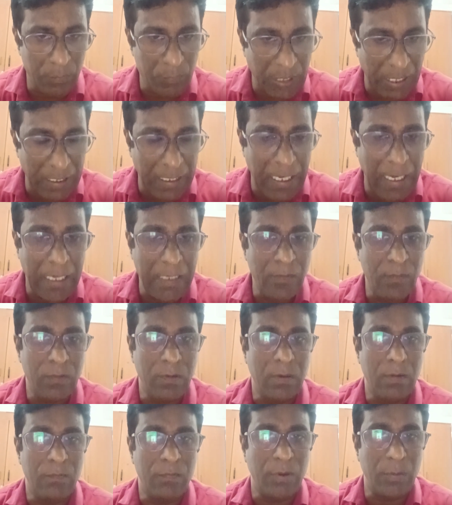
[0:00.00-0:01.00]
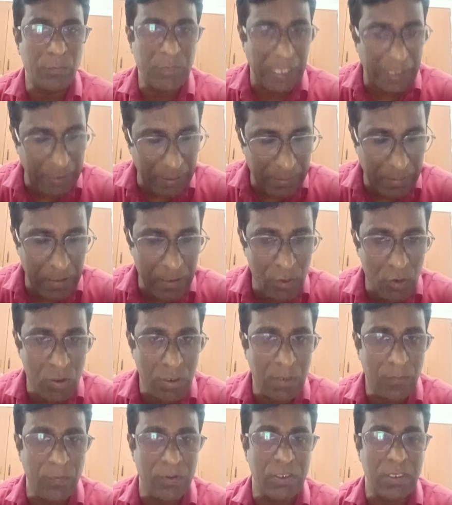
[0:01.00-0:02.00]
land, from the
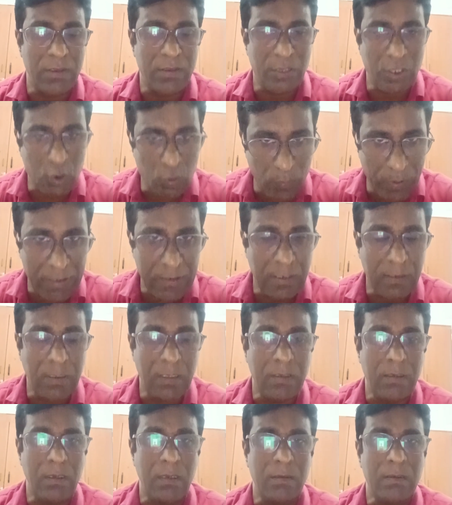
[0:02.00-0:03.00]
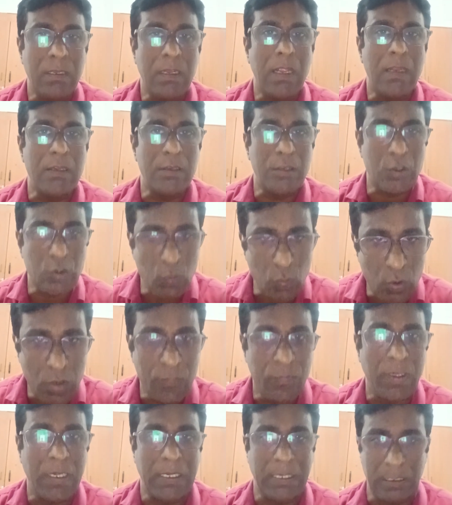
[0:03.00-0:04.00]
agriculture which is situated in India and
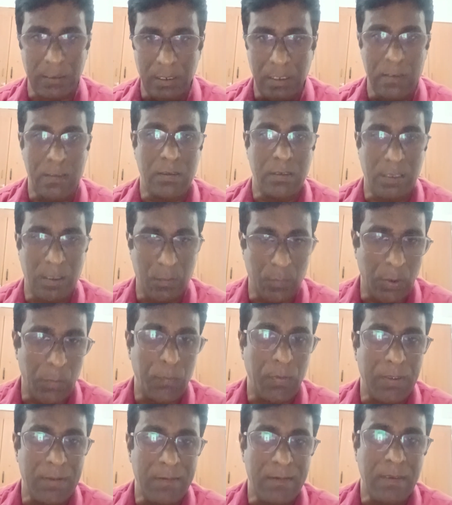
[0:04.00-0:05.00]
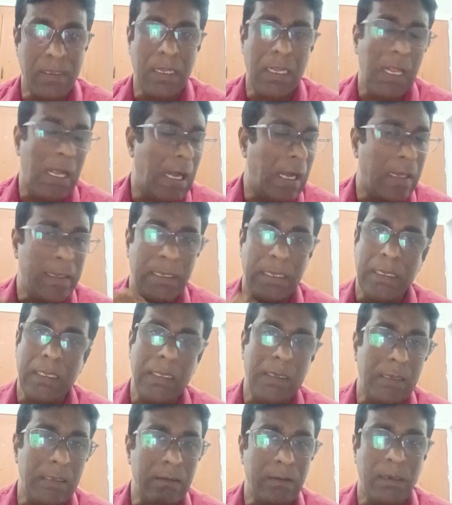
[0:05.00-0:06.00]
used for agricultural purpose, or
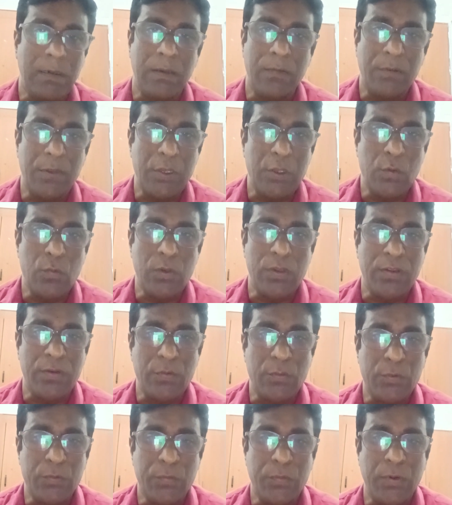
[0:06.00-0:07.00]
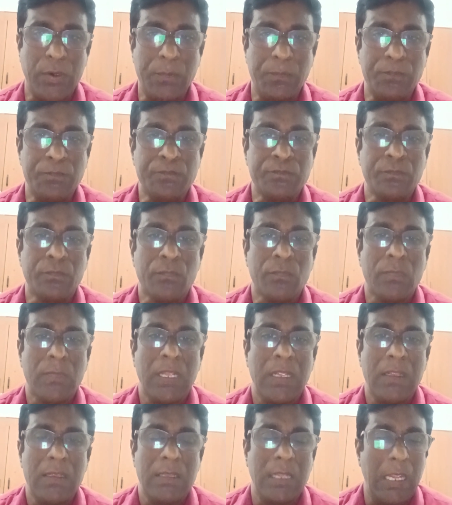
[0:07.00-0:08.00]
any rental revenue received from
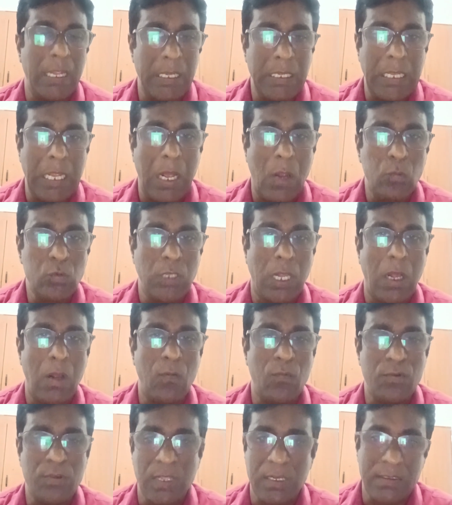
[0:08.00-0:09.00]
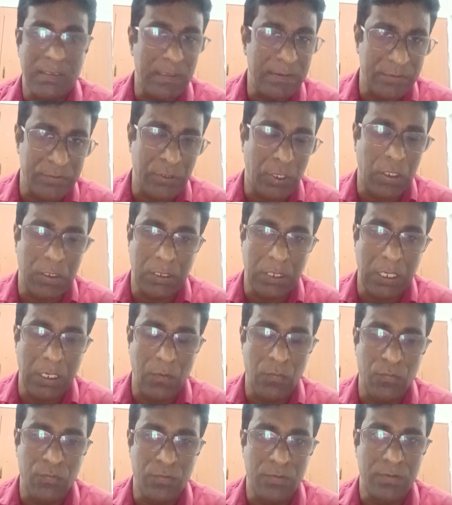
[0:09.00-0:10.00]
any outhouse or the stock
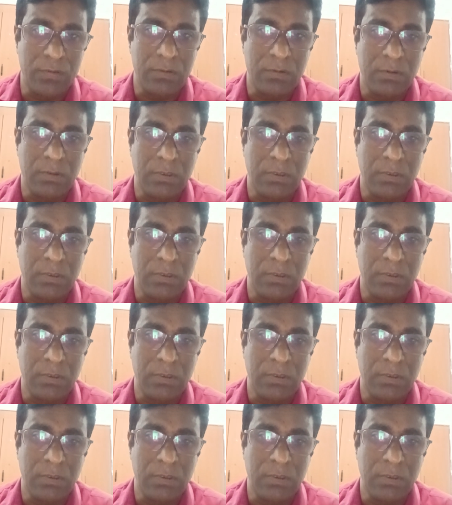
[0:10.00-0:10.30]
house